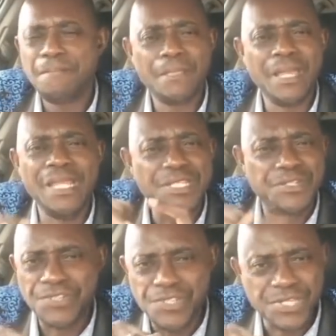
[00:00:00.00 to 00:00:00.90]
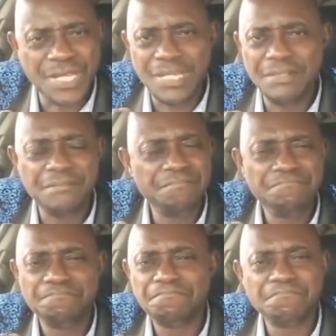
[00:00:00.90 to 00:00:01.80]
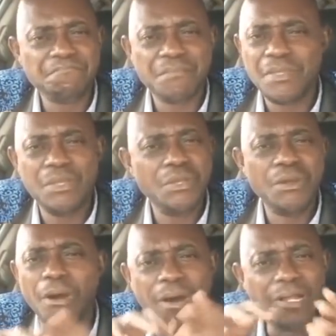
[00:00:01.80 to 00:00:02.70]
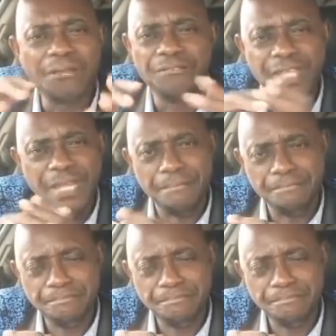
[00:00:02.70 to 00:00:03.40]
electrician, all of them.